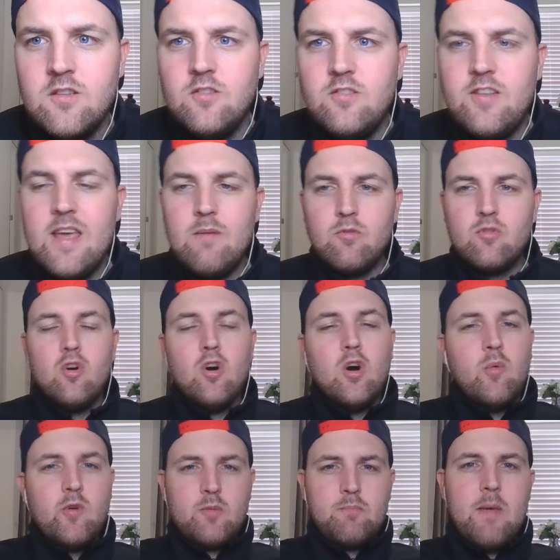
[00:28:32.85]
Team
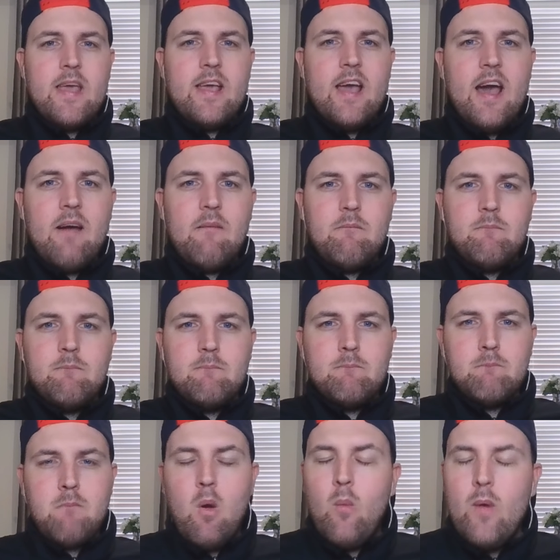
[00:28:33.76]
score was bigger,
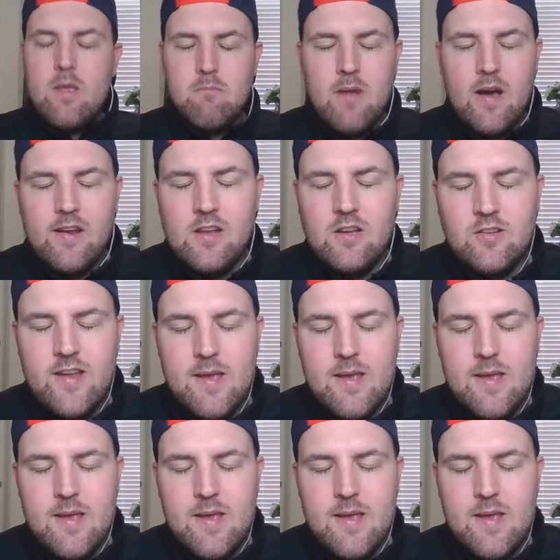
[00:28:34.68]
but we managed